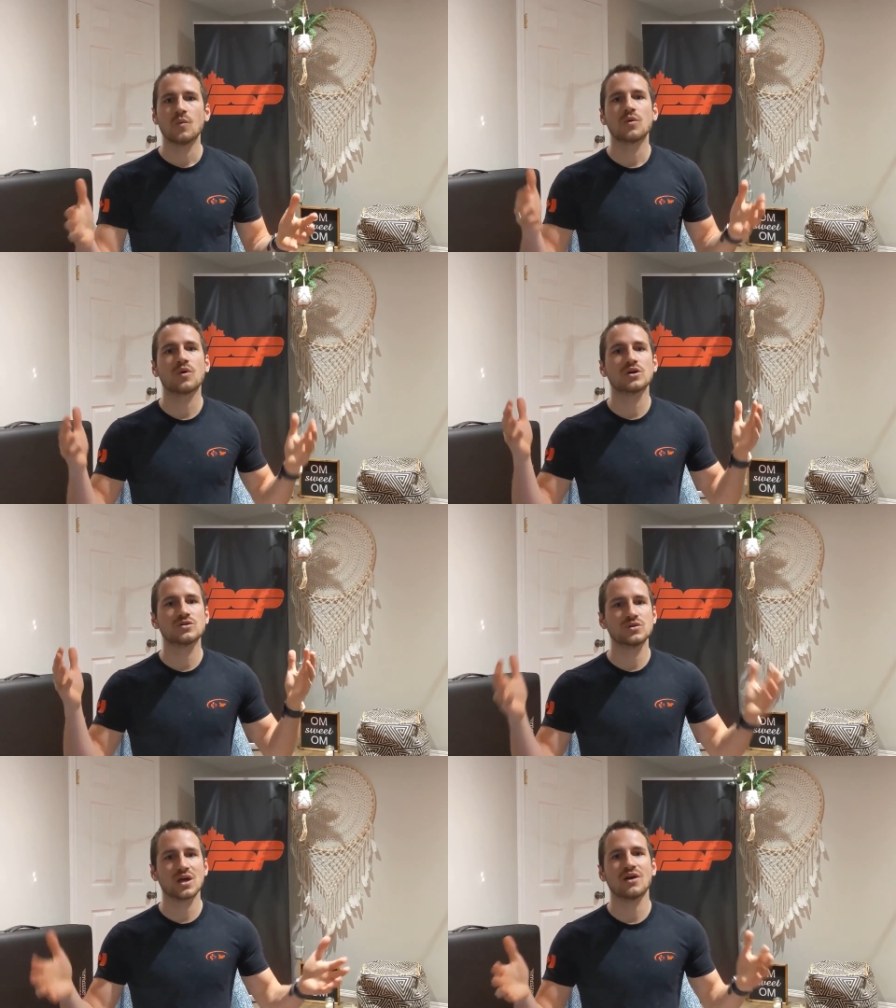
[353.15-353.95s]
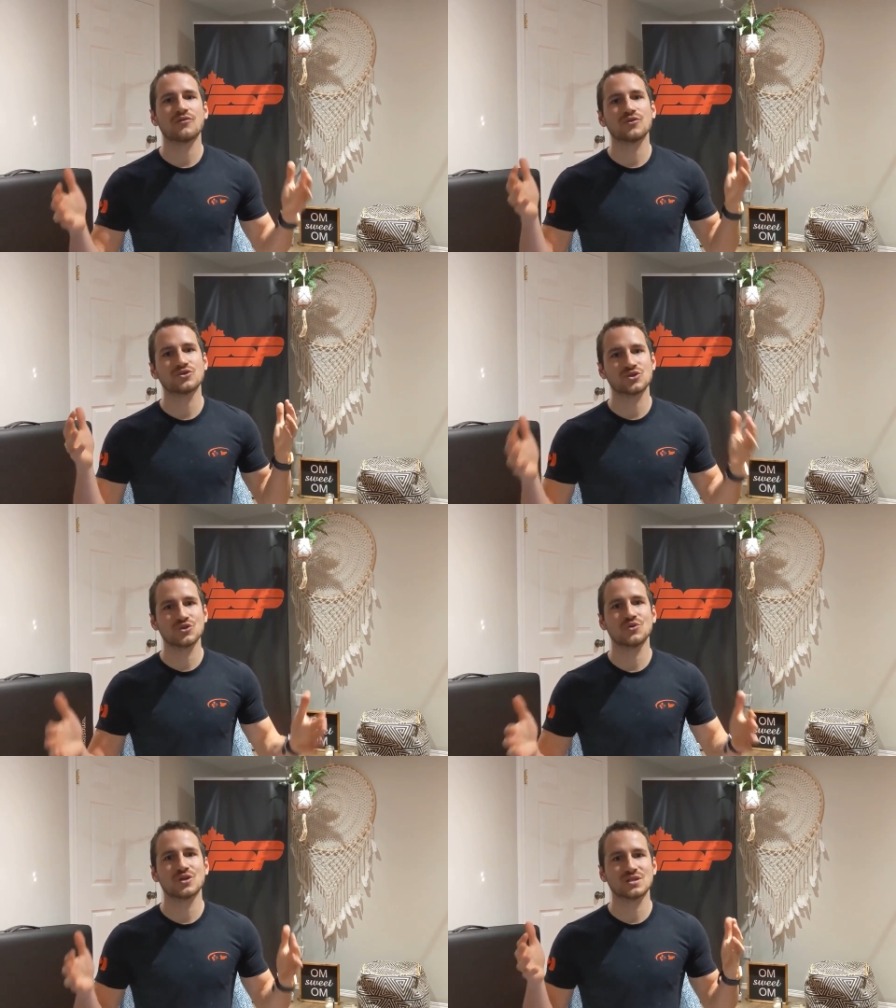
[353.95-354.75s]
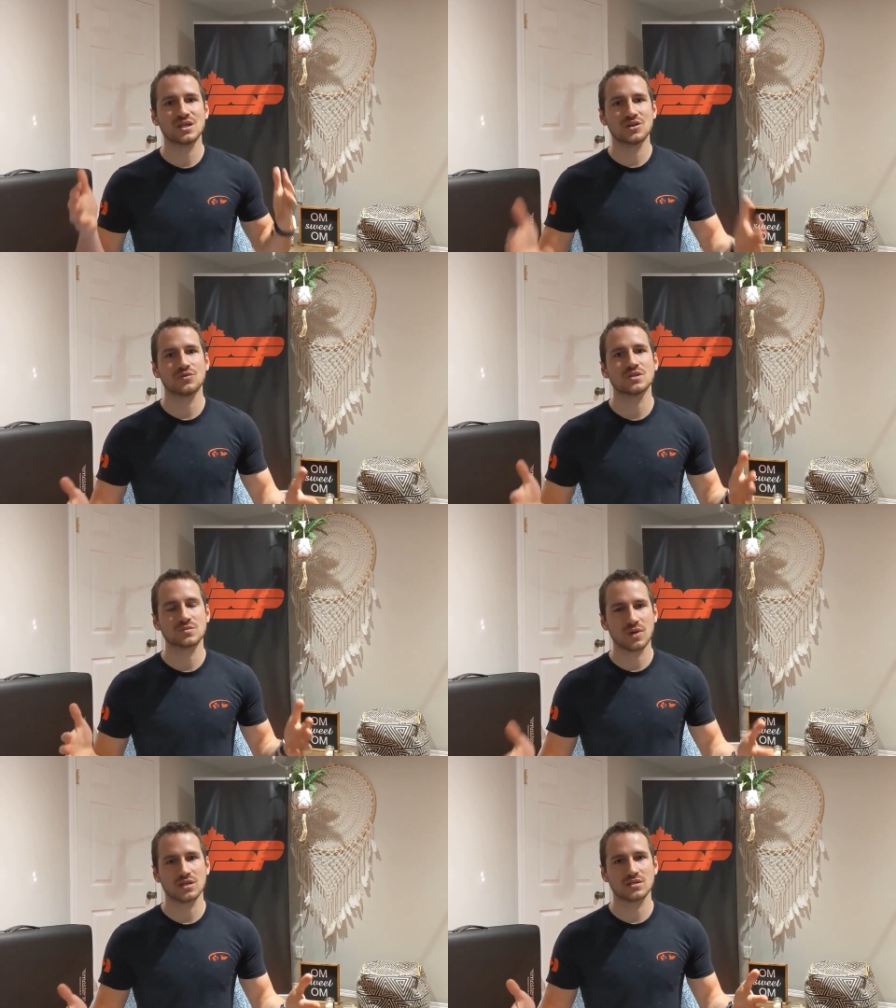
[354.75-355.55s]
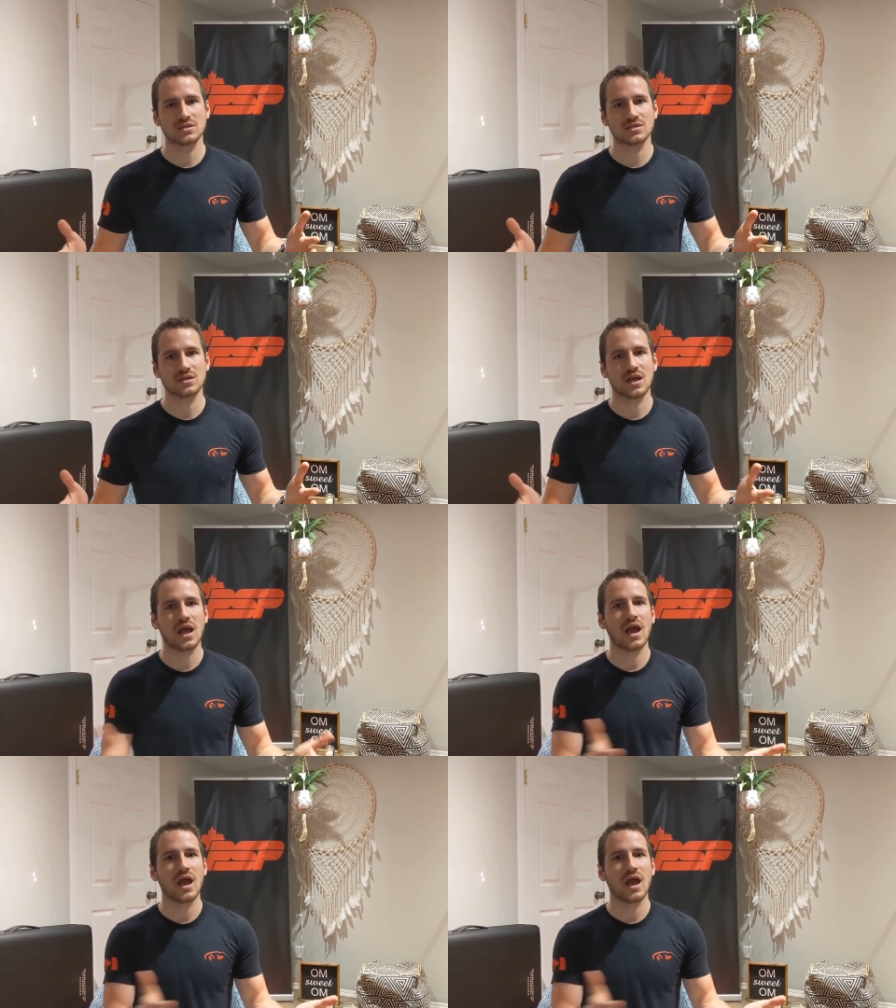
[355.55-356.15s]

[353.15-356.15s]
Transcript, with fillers: we want to do that for two continuous months